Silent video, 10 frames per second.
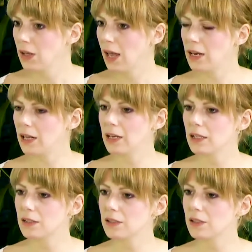And it
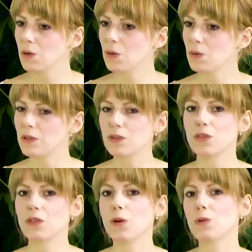is so, there's
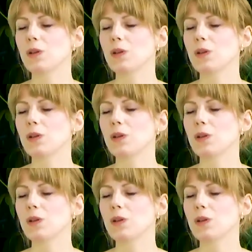no